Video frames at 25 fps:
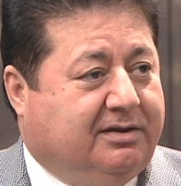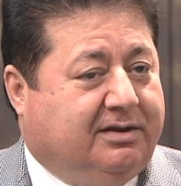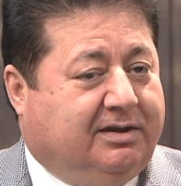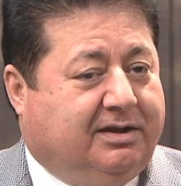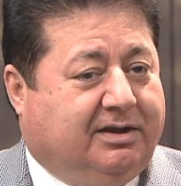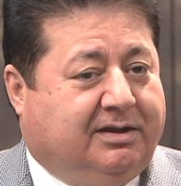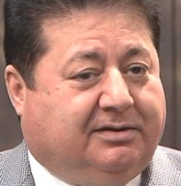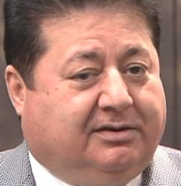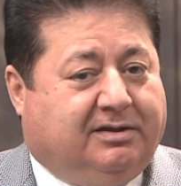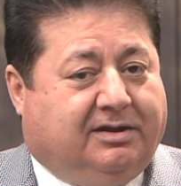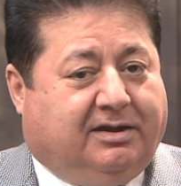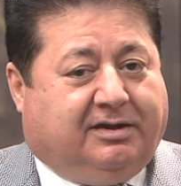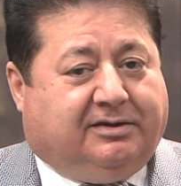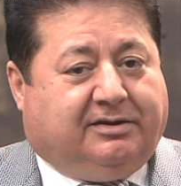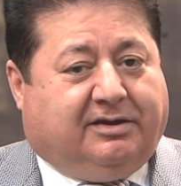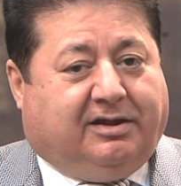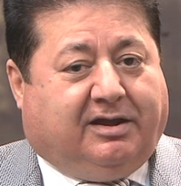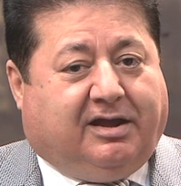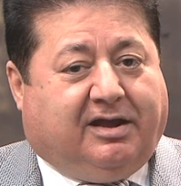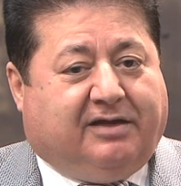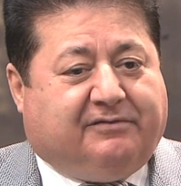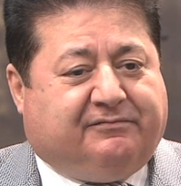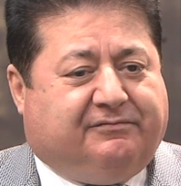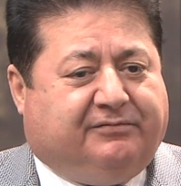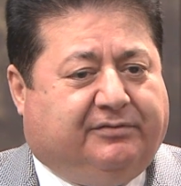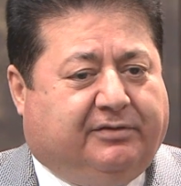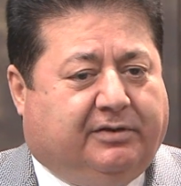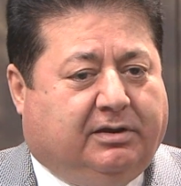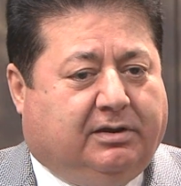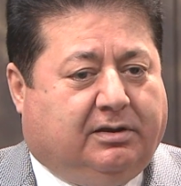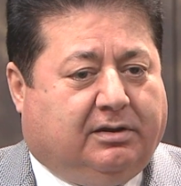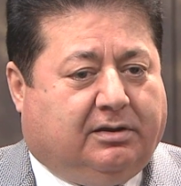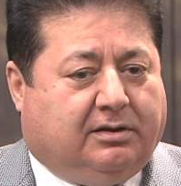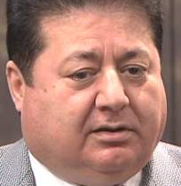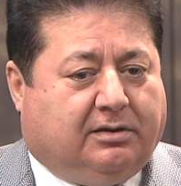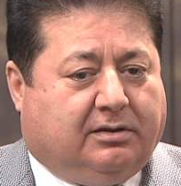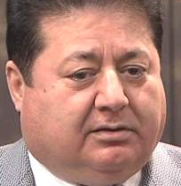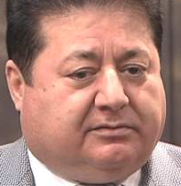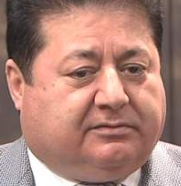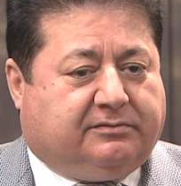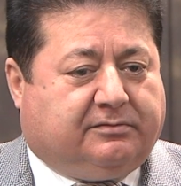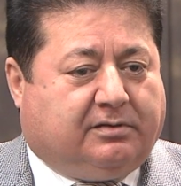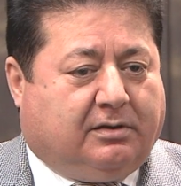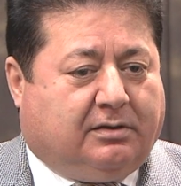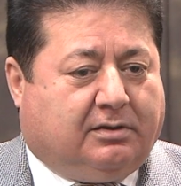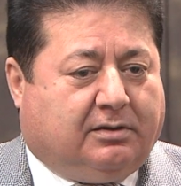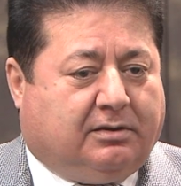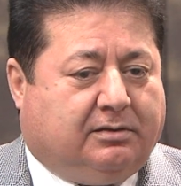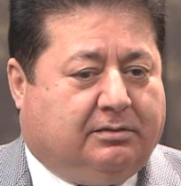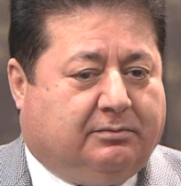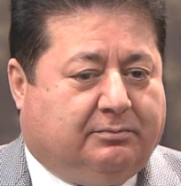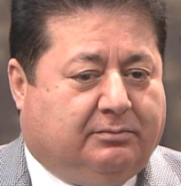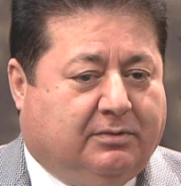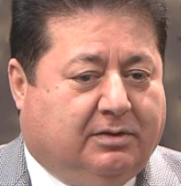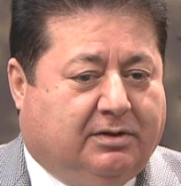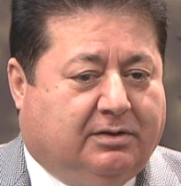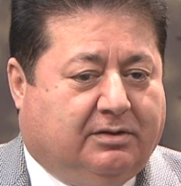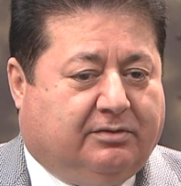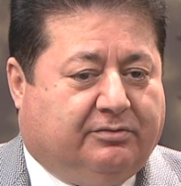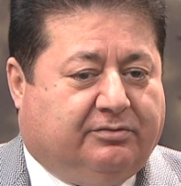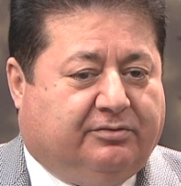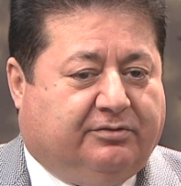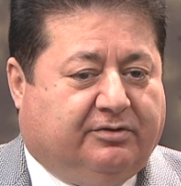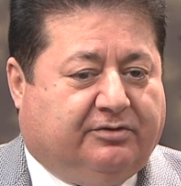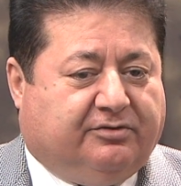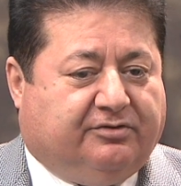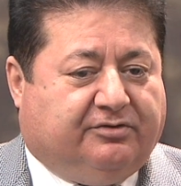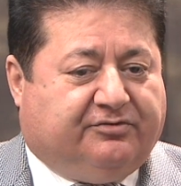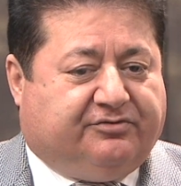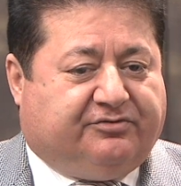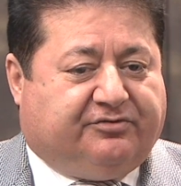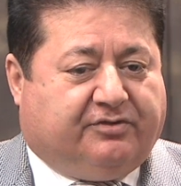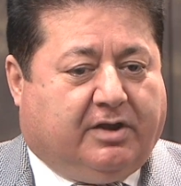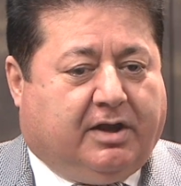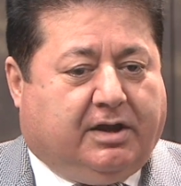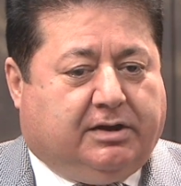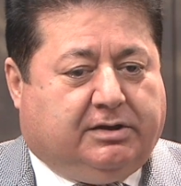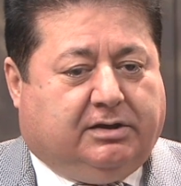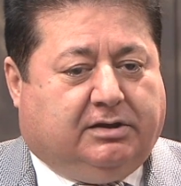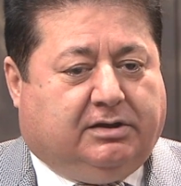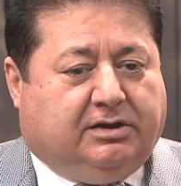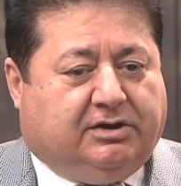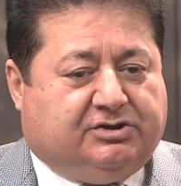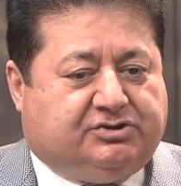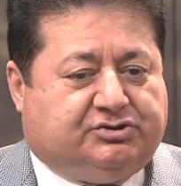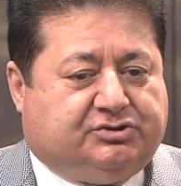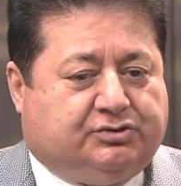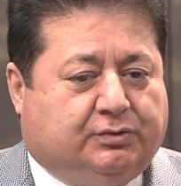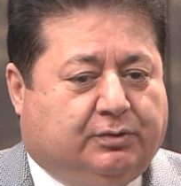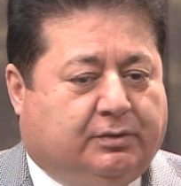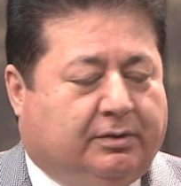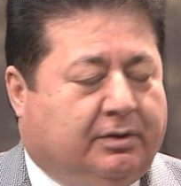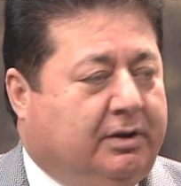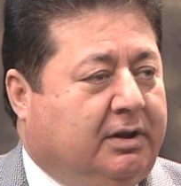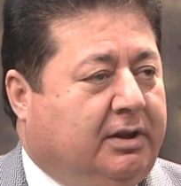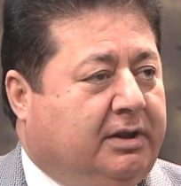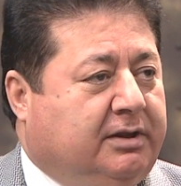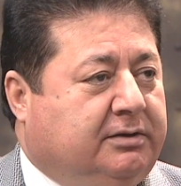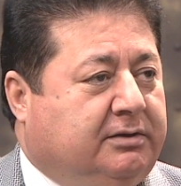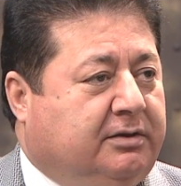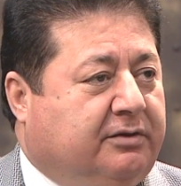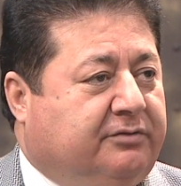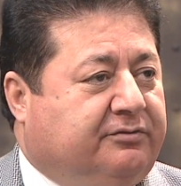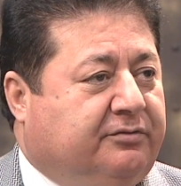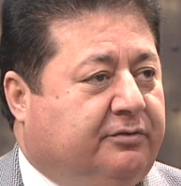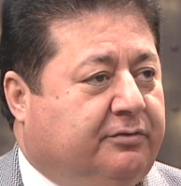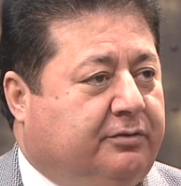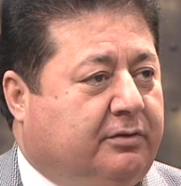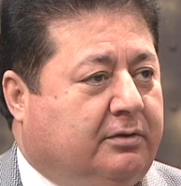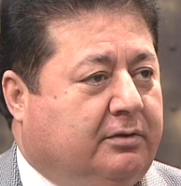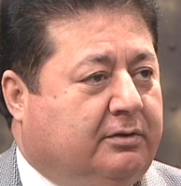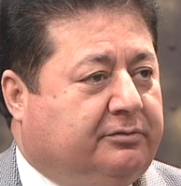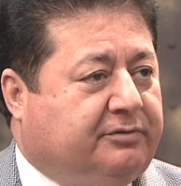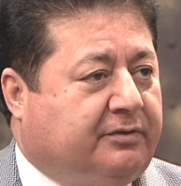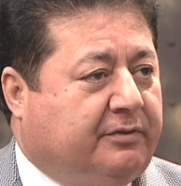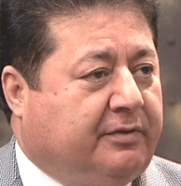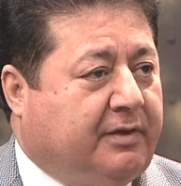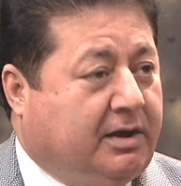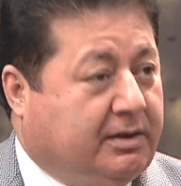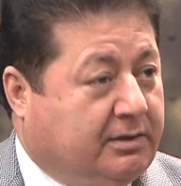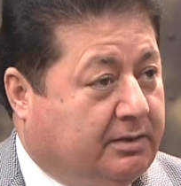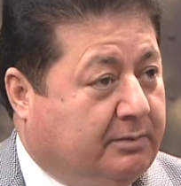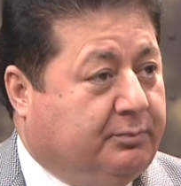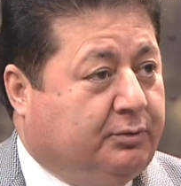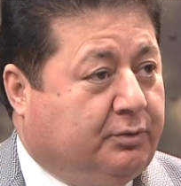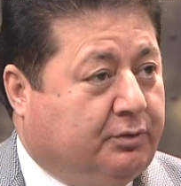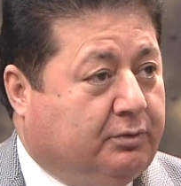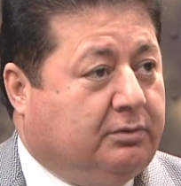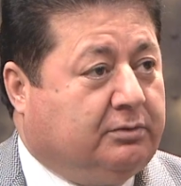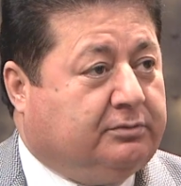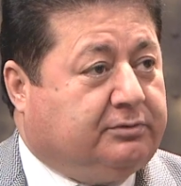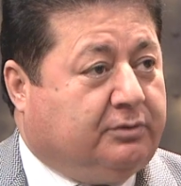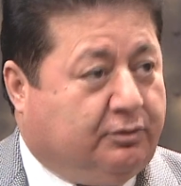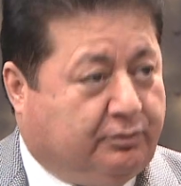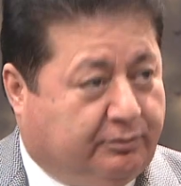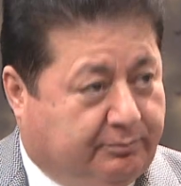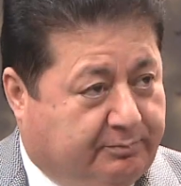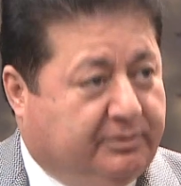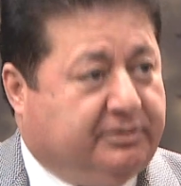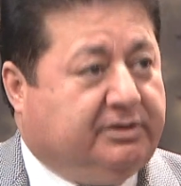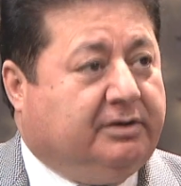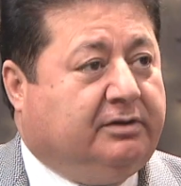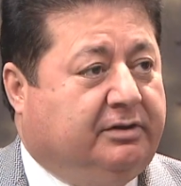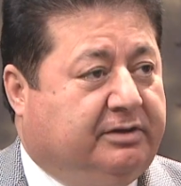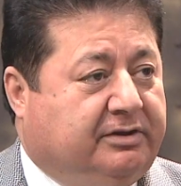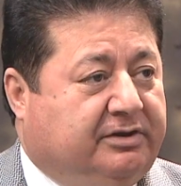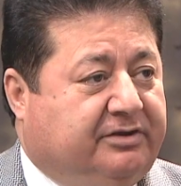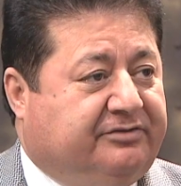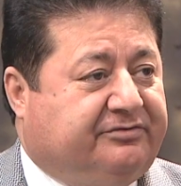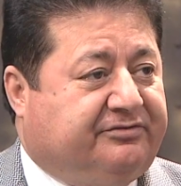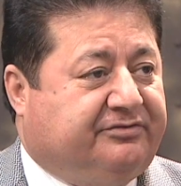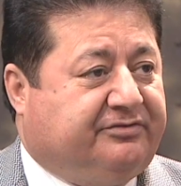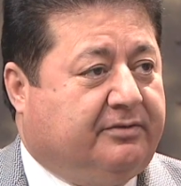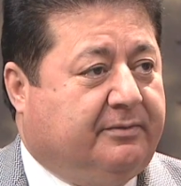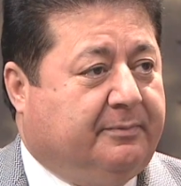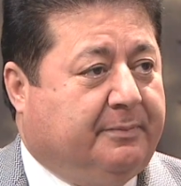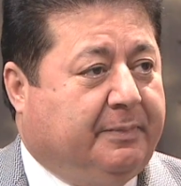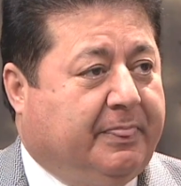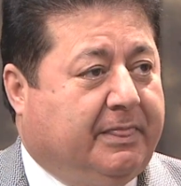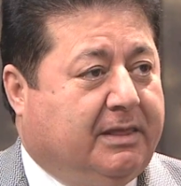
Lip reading: And every time there is any issue related to the Arab world or Middle East,